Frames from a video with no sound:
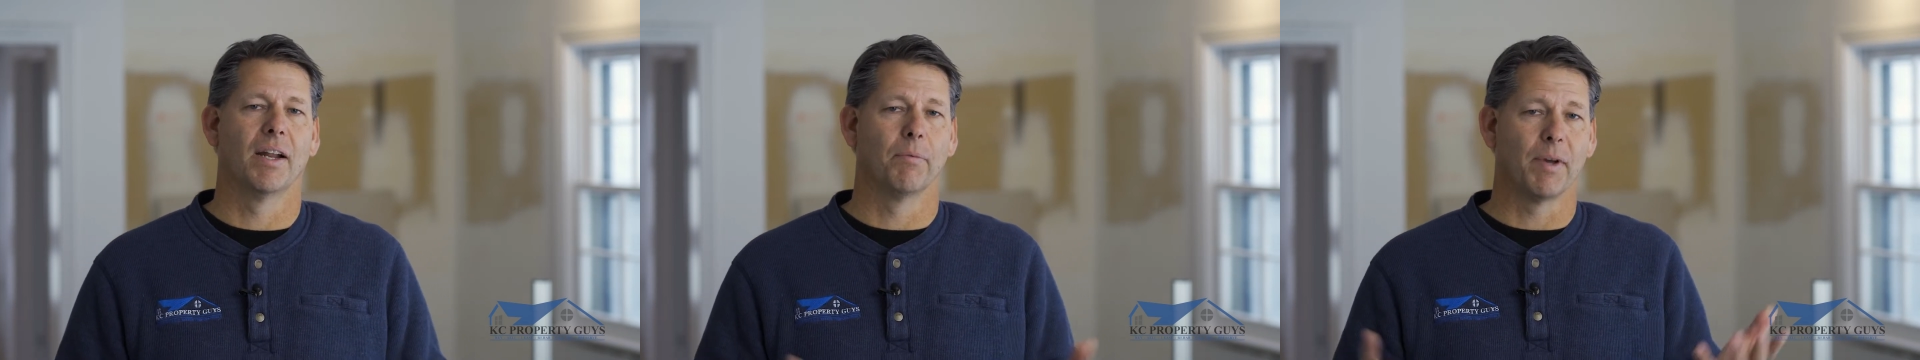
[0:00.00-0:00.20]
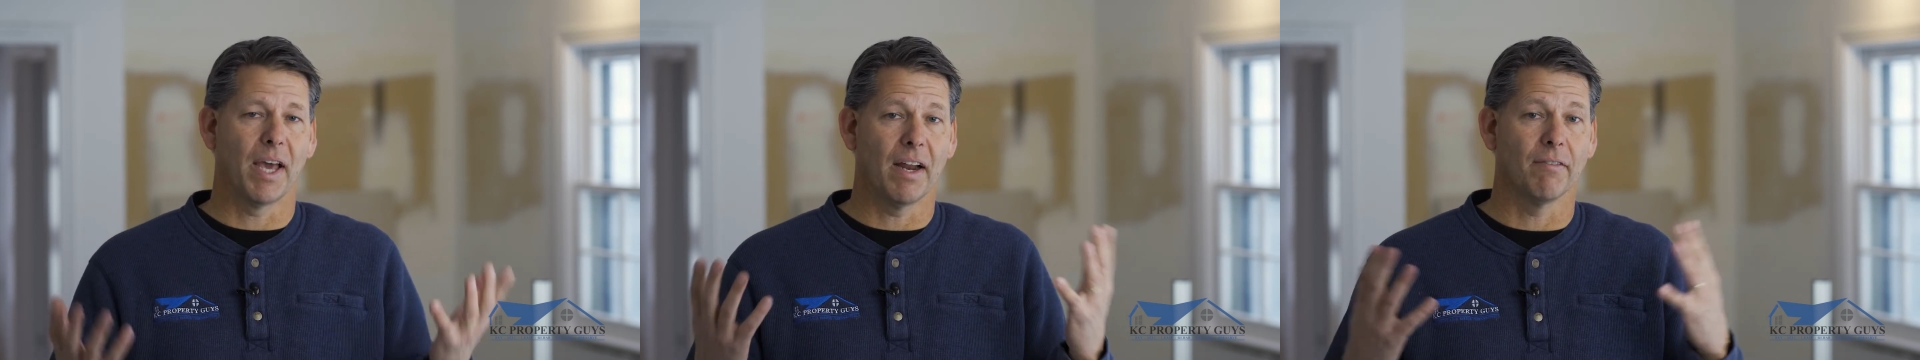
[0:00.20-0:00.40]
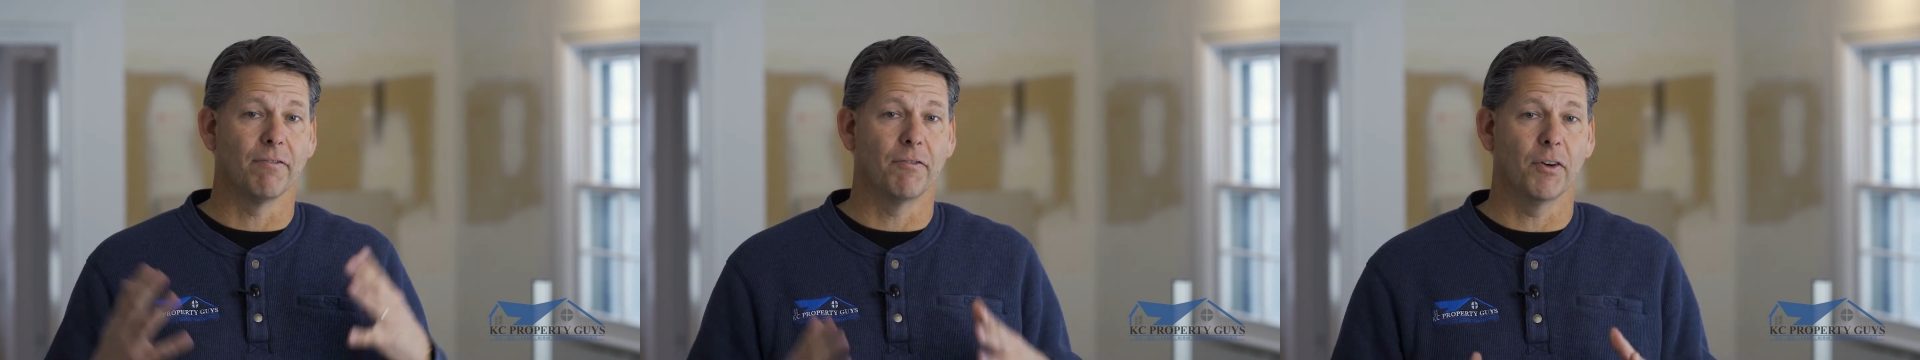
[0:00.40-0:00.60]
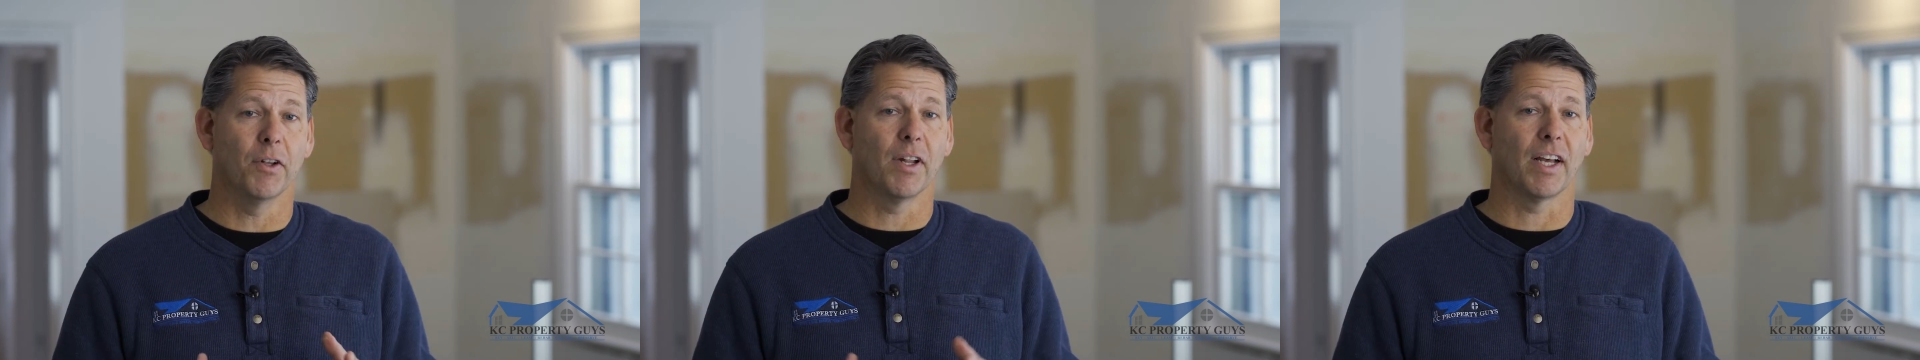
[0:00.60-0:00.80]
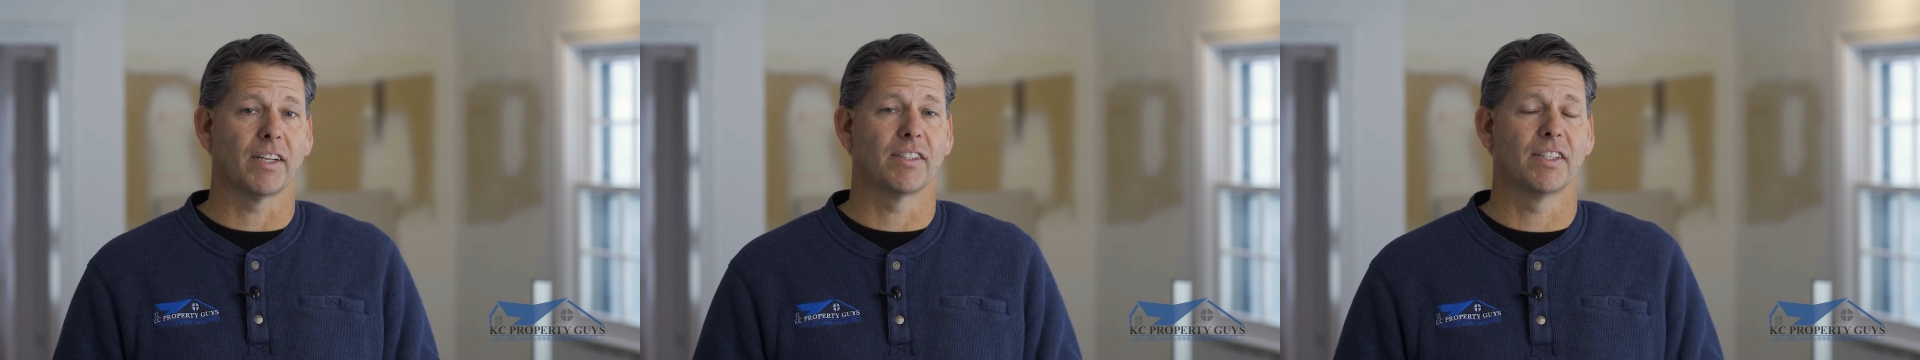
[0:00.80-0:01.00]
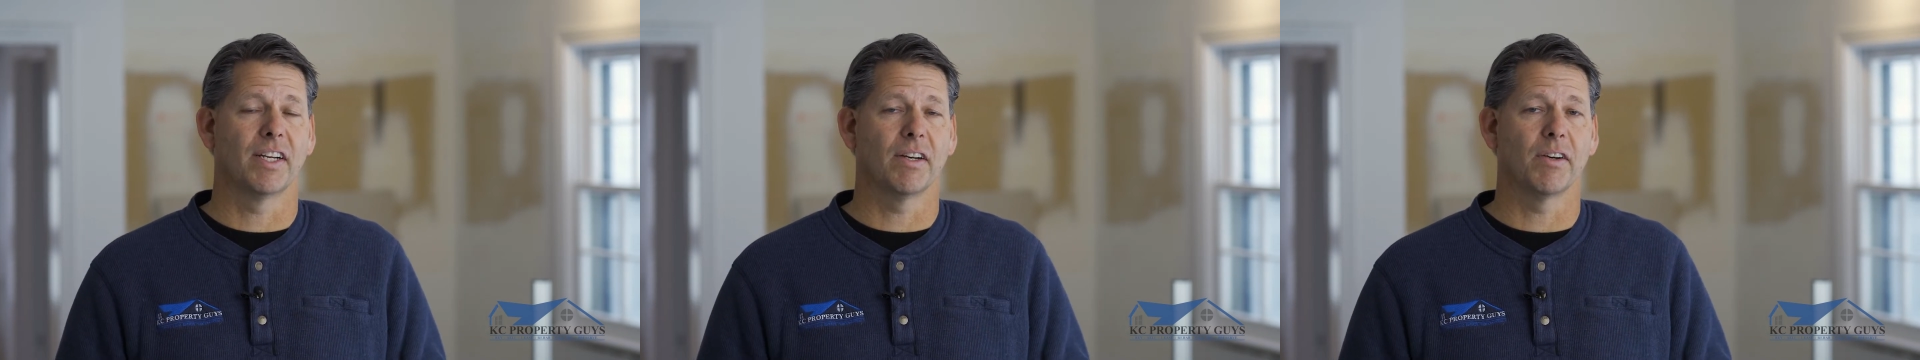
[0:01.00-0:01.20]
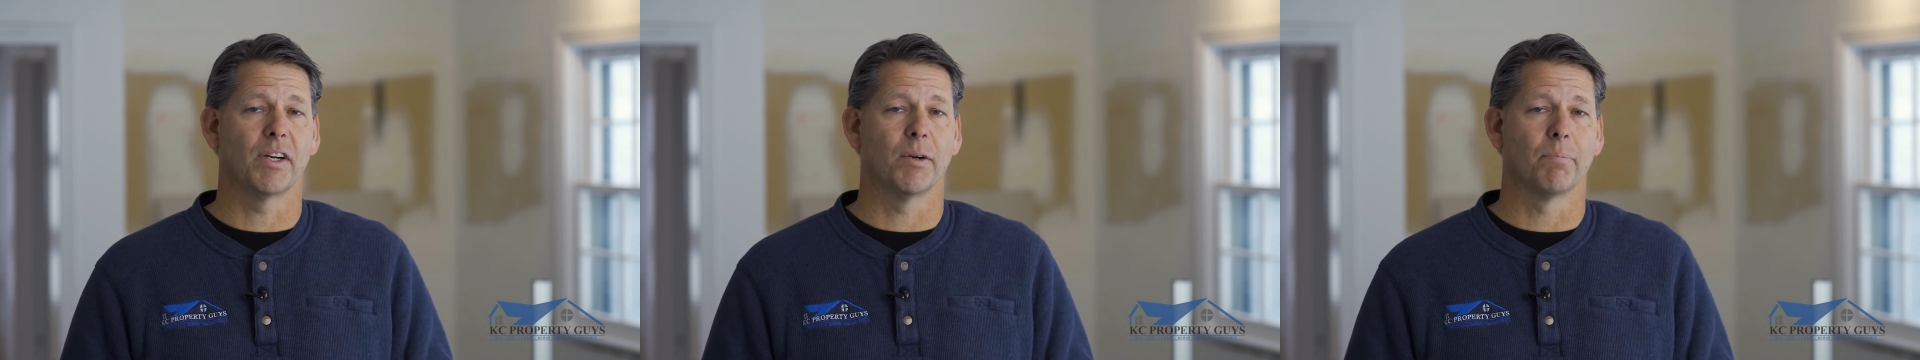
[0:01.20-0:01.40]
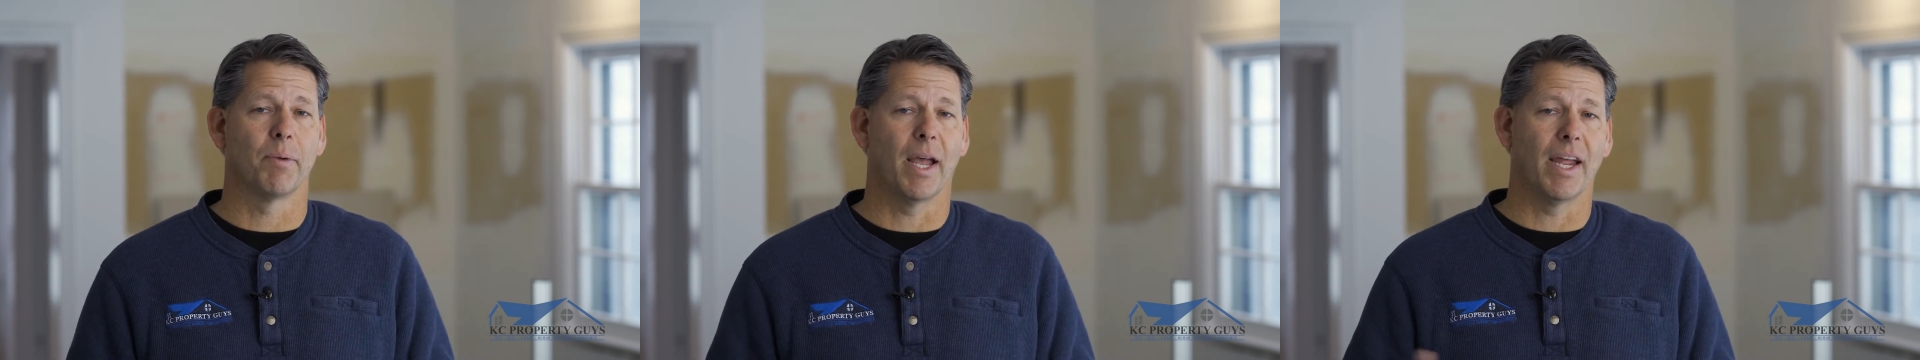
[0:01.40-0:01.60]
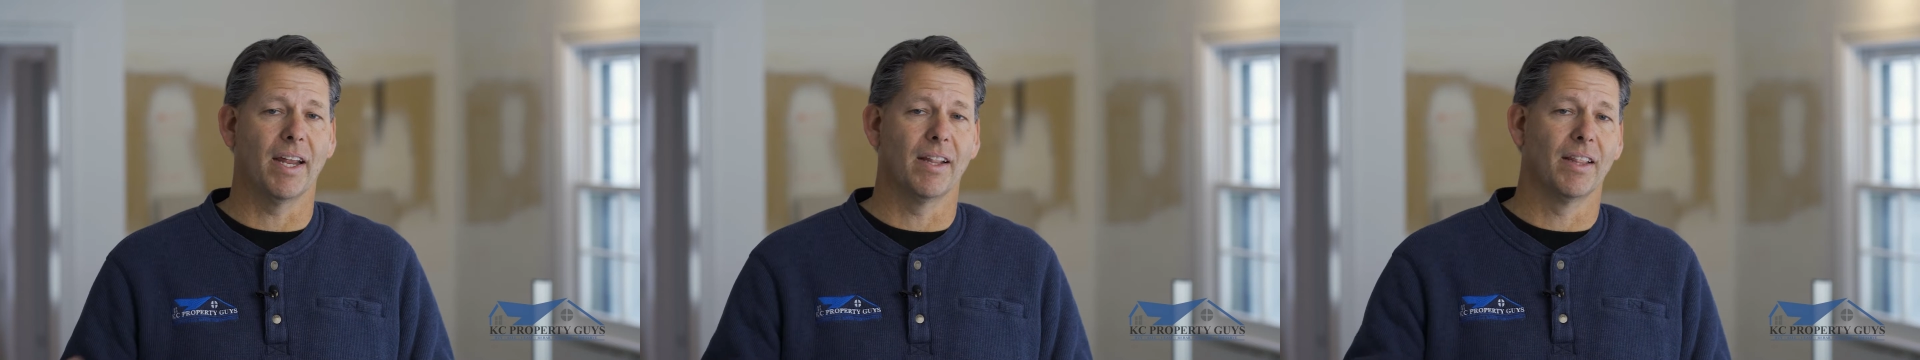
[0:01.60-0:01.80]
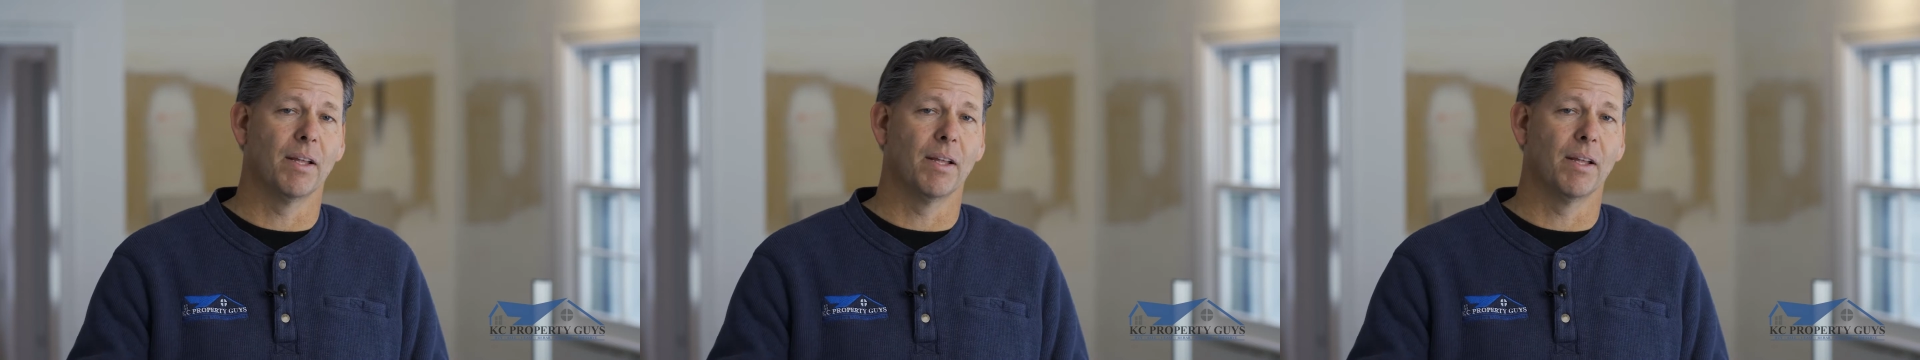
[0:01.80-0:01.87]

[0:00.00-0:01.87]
and we got a full exterior paint,